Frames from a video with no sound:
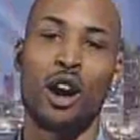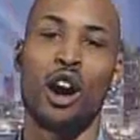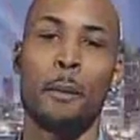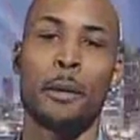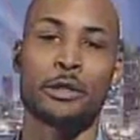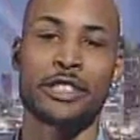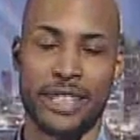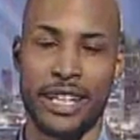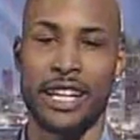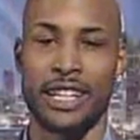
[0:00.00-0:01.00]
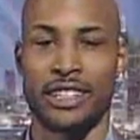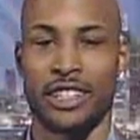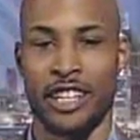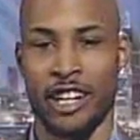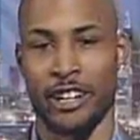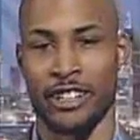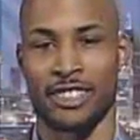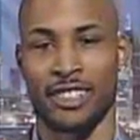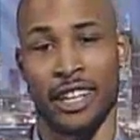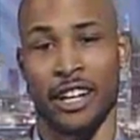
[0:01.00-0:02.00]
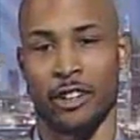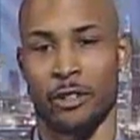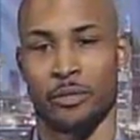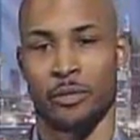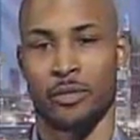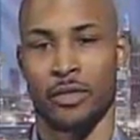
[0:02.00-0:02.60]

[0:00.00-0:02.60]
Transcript: almost 10 years later.